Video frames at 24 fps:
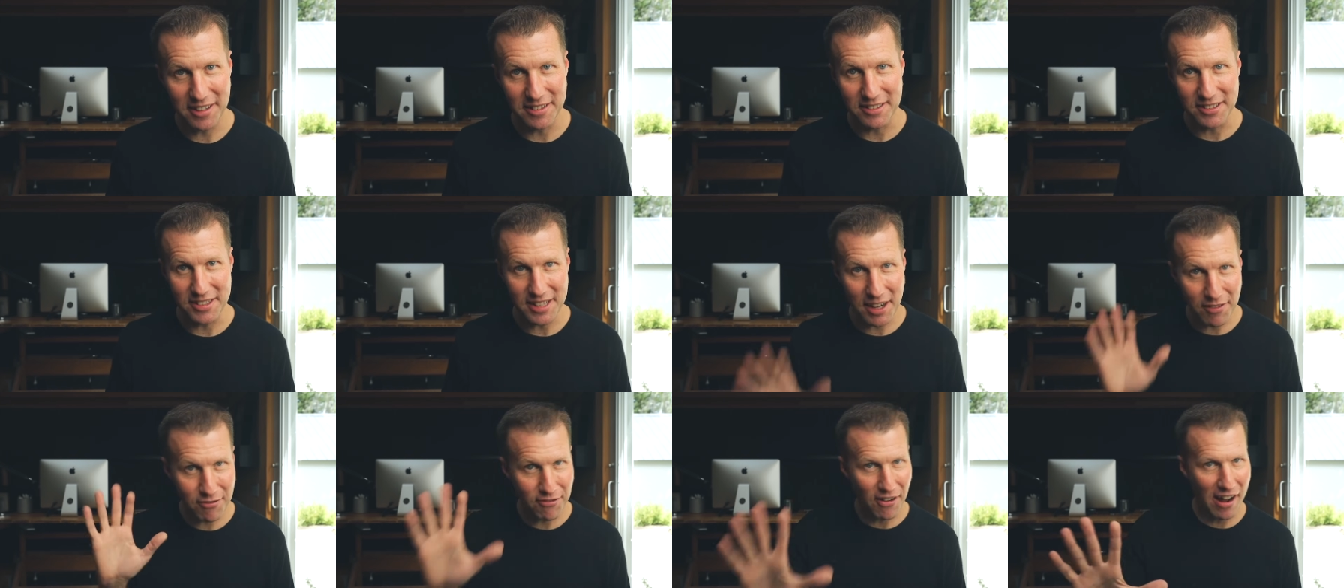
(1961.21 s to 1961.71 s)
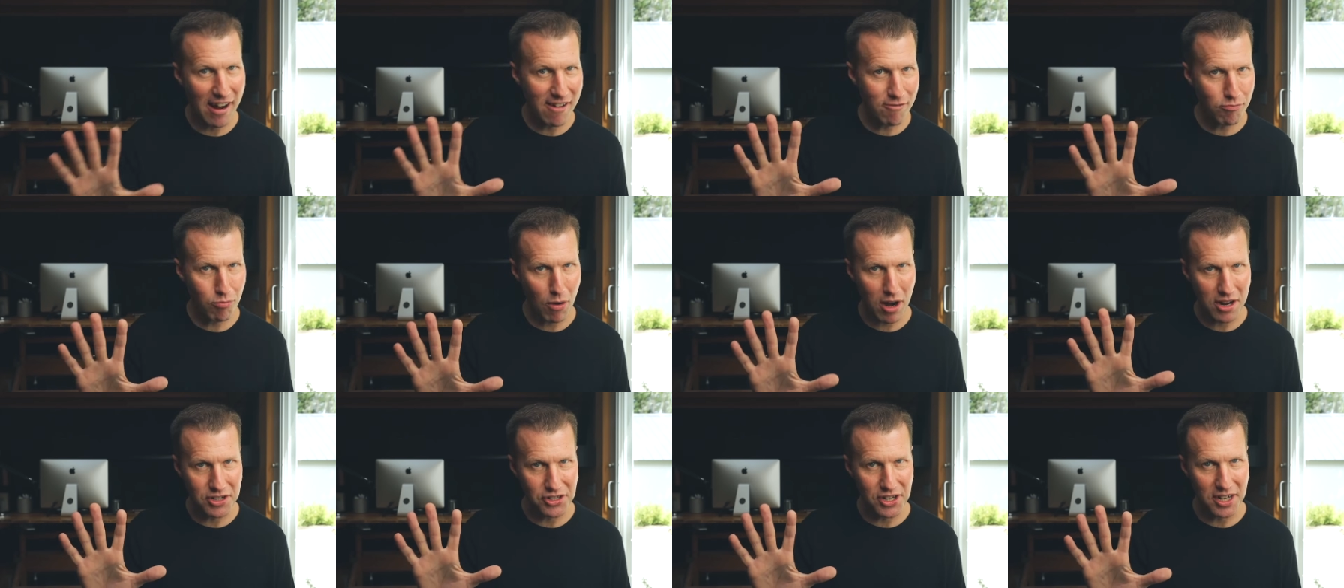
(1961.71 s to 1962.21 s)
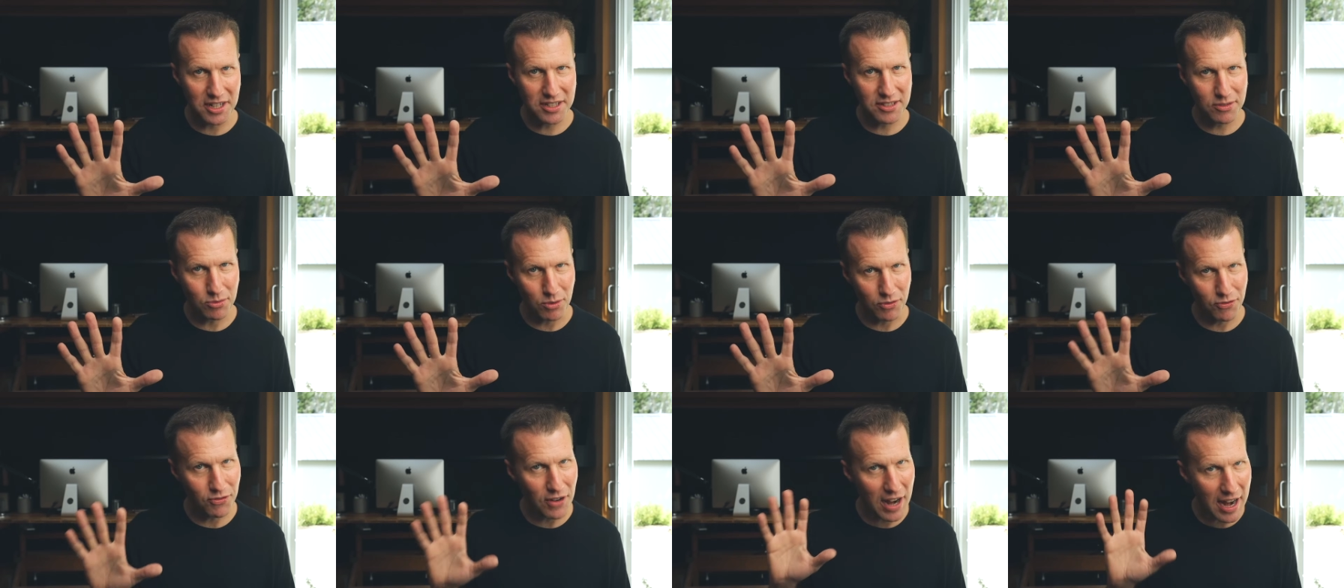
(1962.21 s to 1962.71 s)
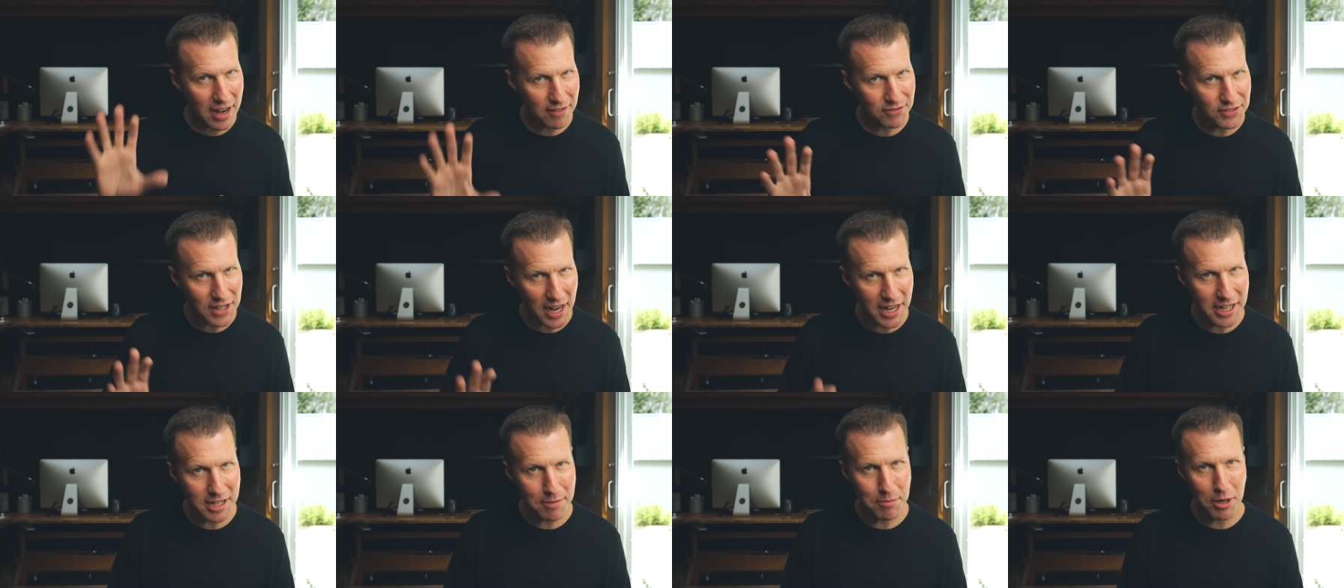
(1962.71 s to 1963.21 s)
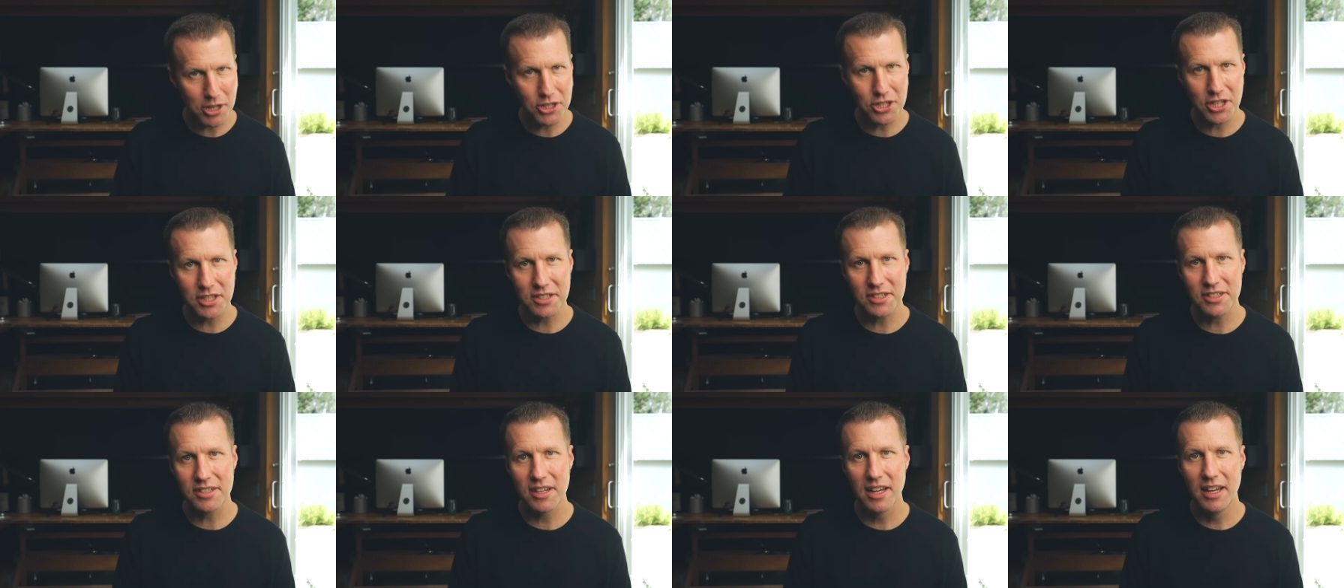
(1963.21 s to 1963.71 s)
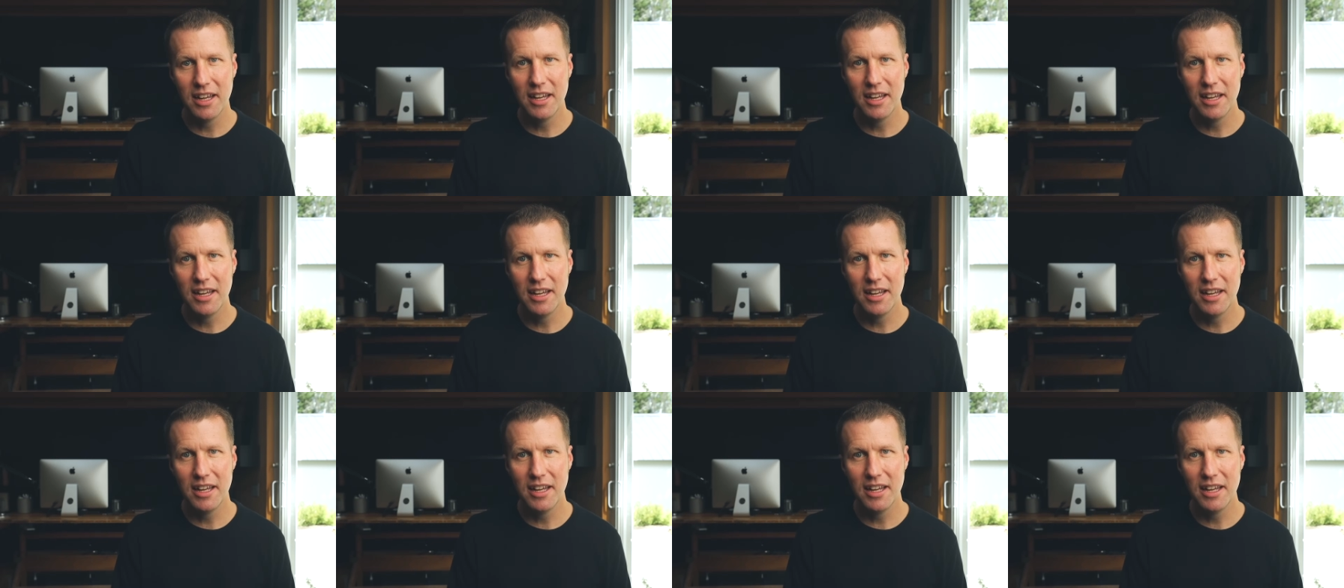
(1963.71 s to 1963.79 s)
Instead of five projects with five tiny budgets,